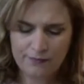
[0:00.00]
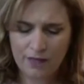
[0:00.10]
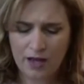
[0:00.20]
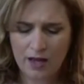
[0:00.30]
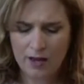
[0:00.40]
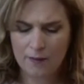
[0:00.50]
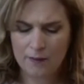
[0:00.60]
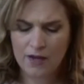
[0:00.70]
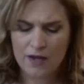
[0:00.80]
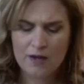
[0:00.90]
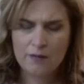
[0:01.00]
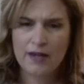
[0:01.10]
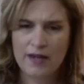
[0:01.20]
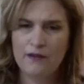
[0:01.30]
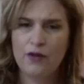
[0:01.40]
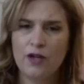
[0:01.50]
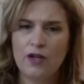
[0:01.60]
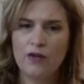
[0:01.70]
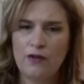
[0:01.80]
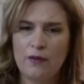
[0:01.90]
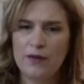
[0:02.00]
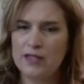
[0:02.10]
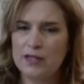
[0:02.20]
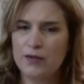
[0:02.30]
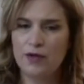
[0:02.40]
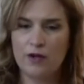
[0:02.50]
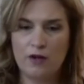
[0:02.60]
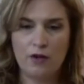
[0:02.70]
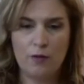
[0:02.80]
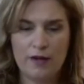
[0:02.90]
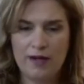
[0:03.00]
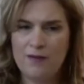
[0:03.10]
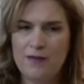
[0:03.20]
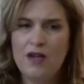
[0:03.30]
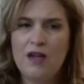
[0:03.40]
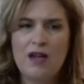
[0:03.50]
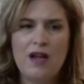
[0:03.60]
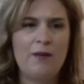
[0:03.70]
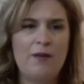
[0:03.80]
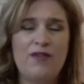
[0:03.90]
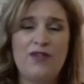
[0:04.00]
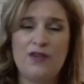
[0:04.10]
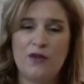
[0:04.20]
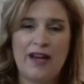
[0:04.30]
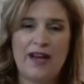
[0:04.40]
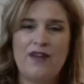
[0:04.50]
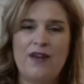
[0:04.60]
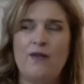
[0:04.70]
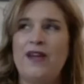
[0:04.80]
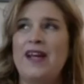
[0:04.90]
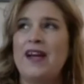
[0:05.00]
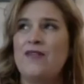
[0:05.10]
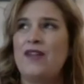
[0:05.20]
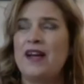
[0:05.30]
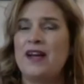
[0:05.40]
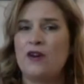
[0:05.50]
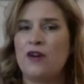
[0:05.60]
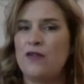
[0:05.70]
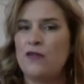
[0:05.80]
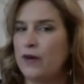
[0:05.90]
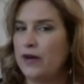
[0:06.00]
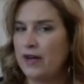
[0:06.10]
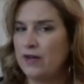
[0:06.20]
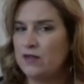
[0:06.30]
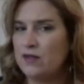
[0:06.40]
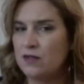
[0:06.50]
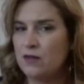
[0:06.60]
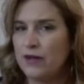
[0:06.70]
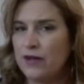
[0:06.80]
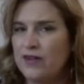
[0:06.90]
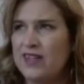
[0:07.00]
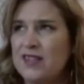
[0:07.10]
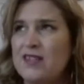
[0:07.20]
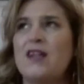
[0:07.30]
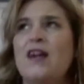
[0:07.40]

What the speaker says: But if you can go to a place where you can open them, if you don't have that, we have that at Craft Warehouse around us.